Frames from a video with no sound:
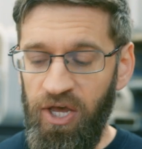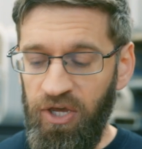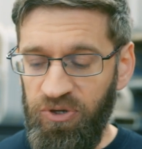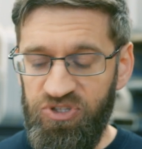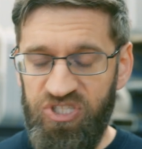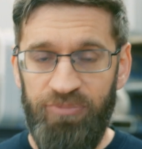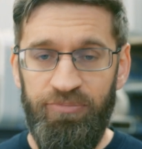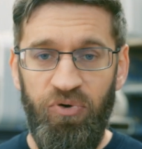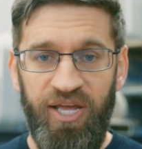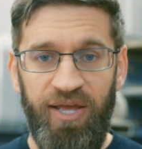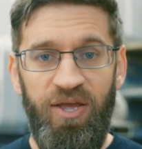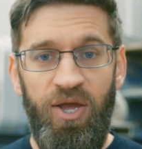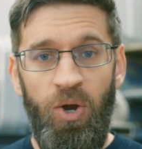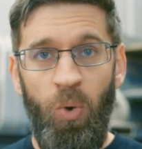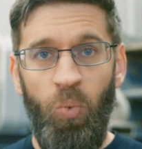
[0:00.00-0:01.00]
You simply
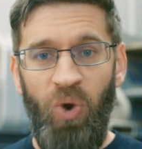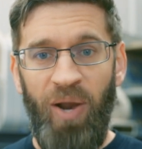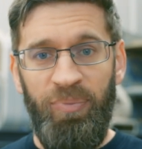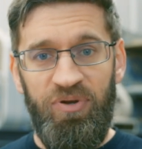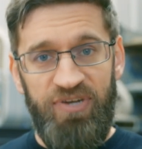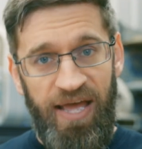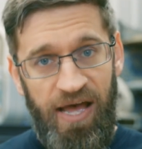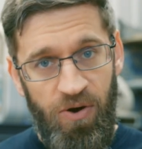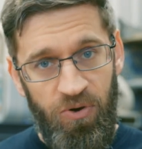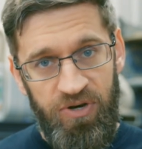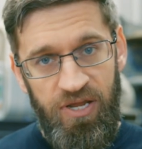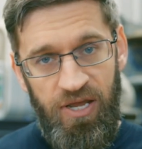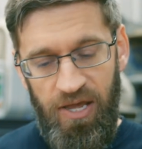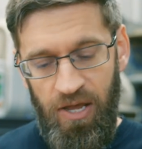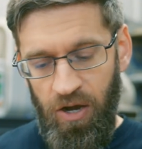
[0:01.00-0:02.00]
wipe it down
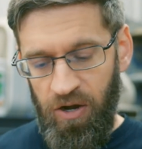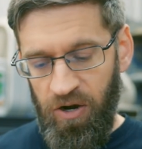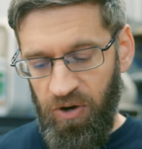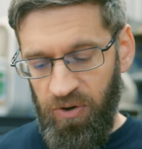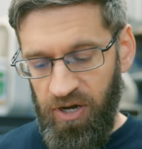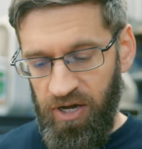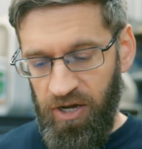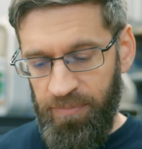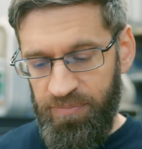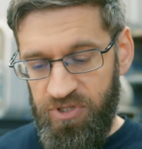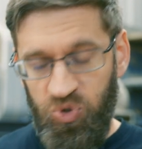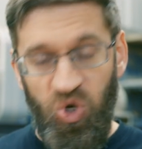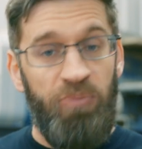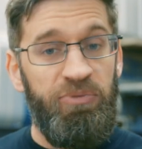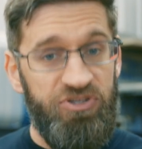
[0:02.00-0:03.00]
or
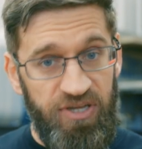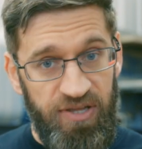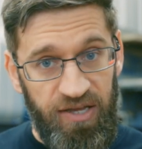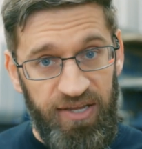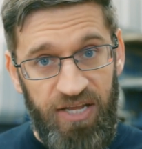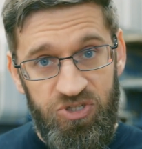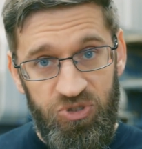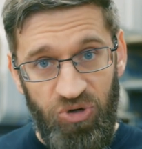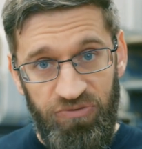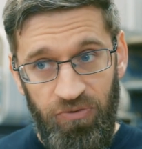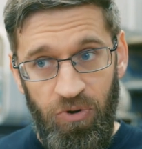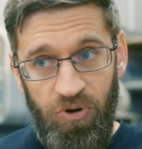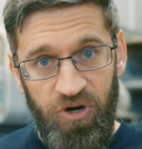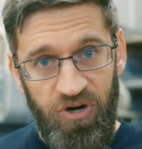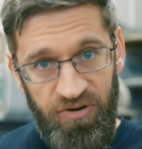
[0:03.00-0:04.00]
scrub it against your
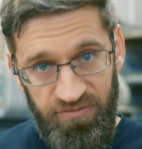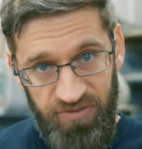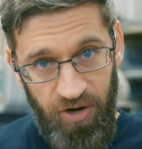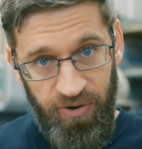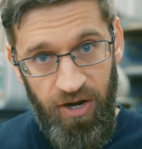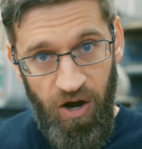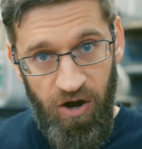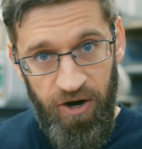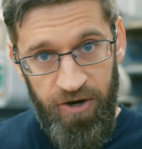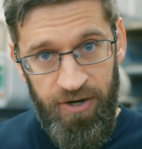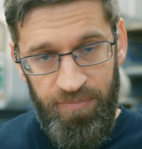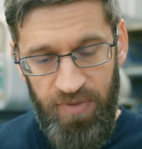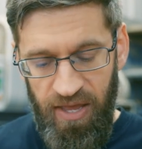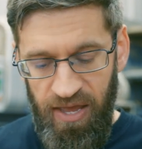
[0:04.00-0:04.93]
floor very hard,